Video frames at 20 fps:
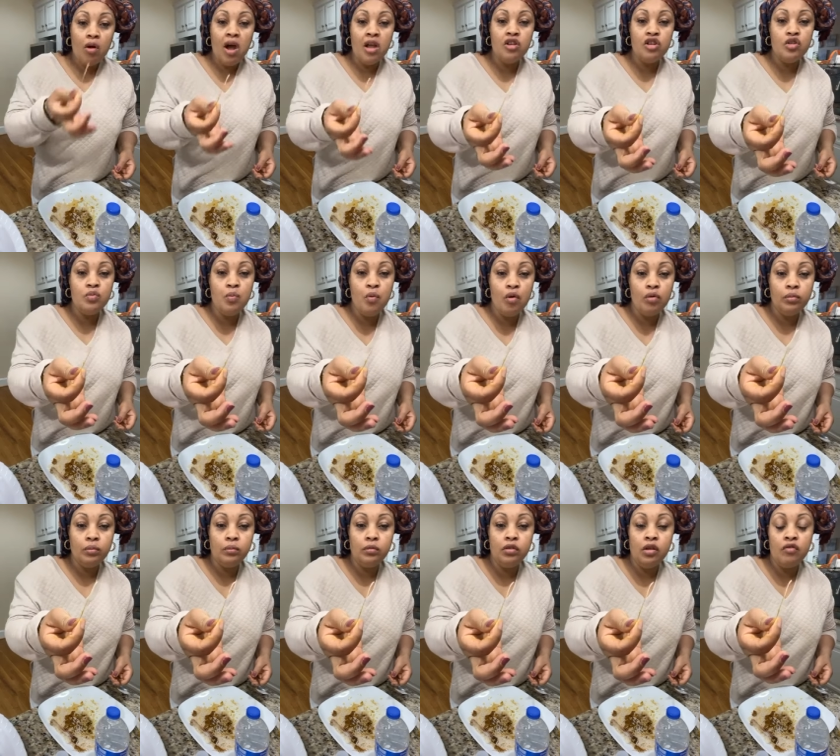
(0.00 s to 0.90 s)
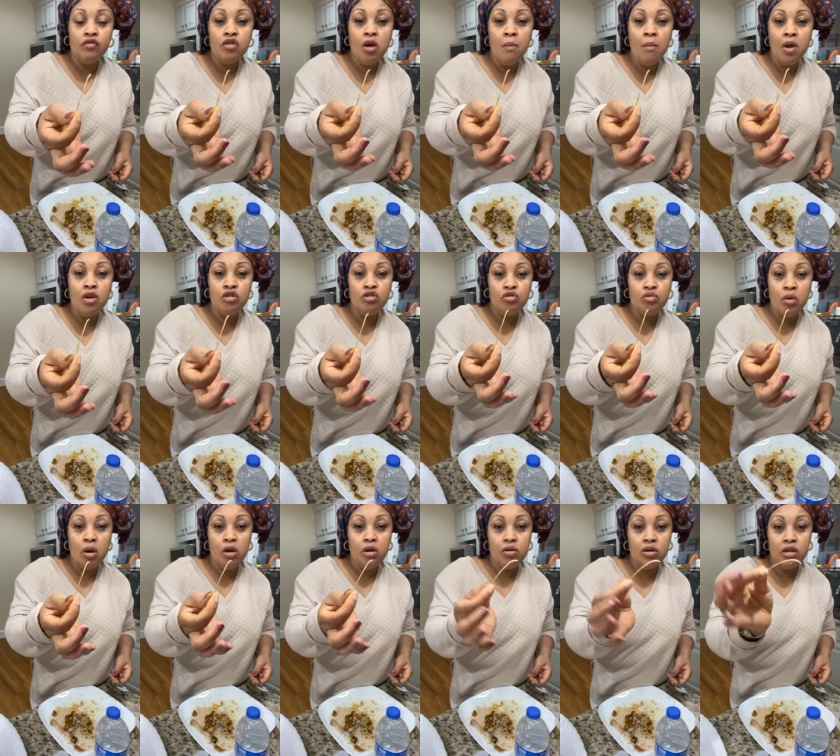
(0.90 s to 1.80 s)
Look at this bone. If somebody
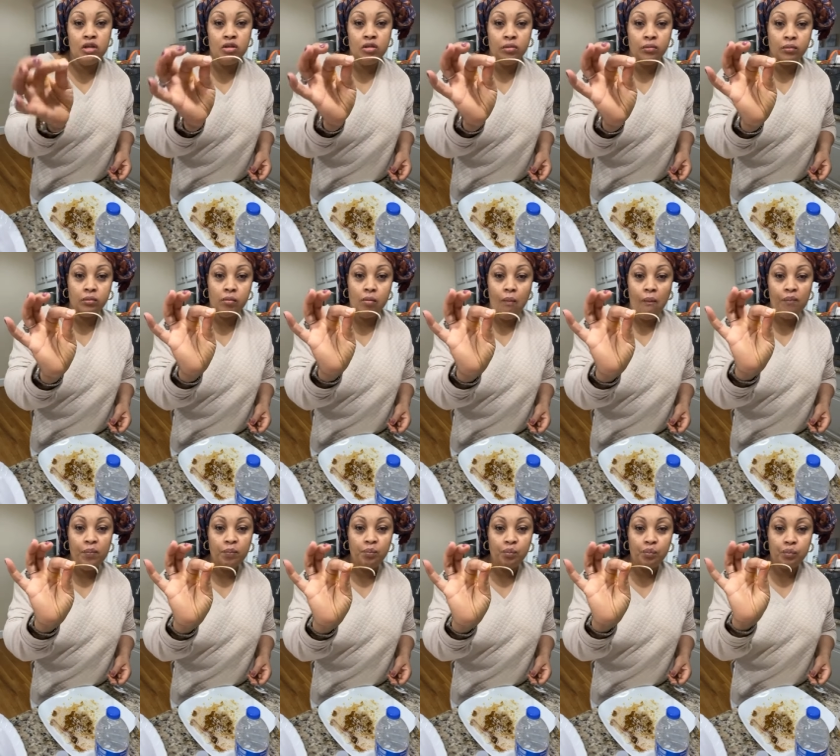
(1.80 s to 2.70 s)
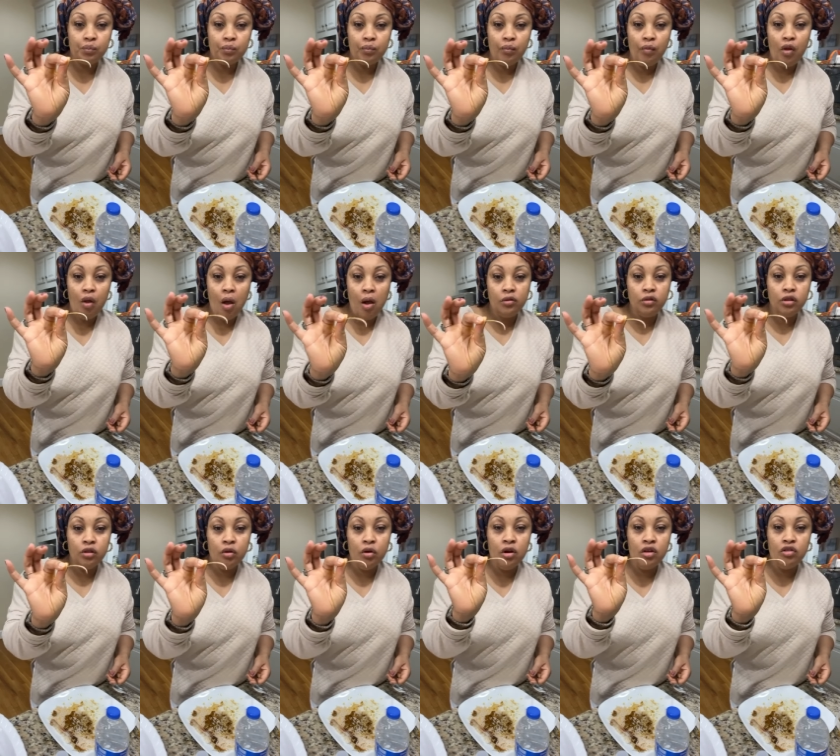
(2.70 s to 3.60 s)
swallow this,
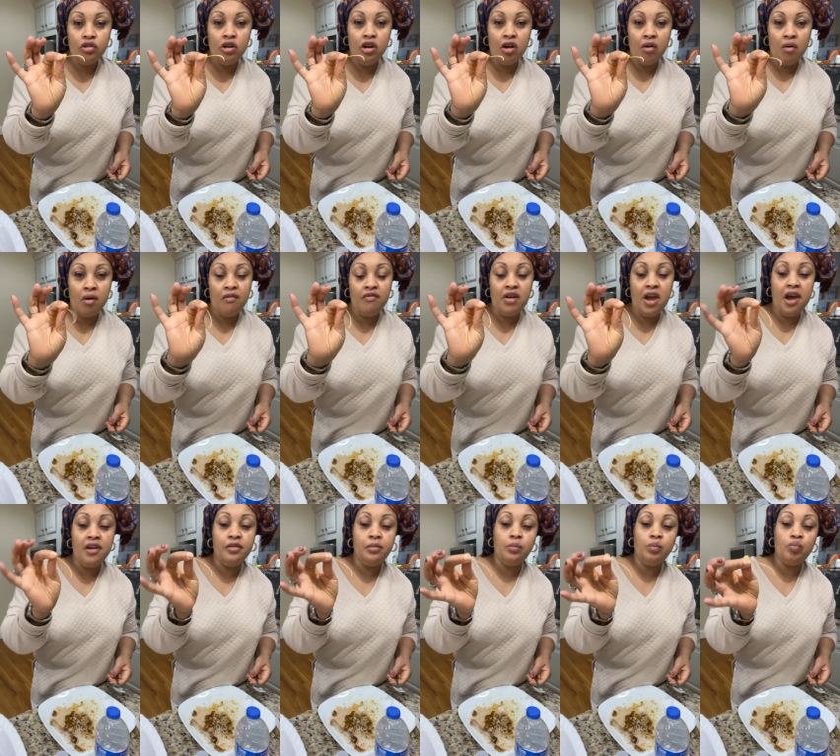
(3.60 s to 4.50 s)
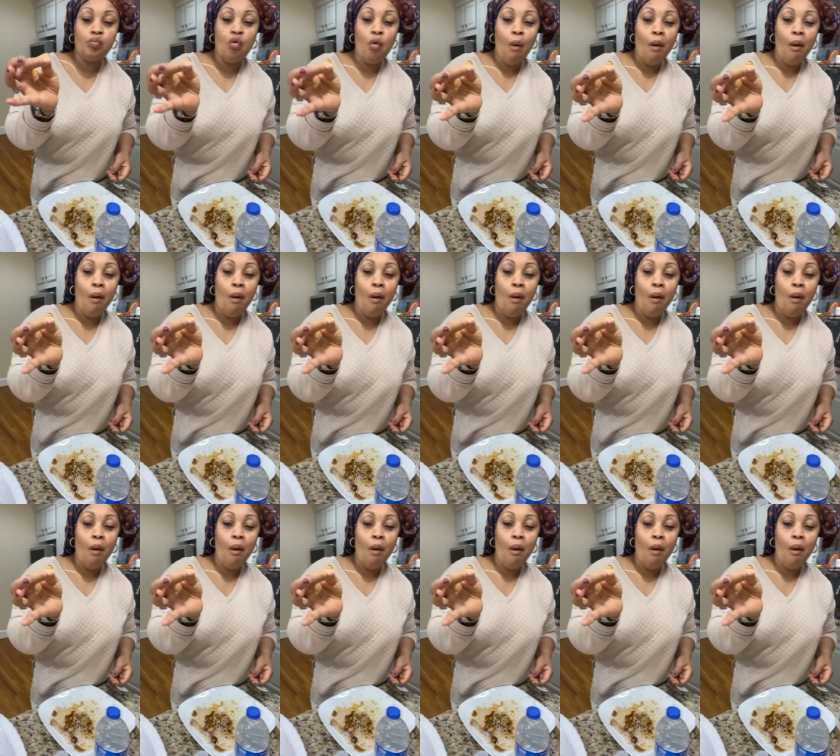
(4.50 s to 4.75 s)
you go into the graveyard.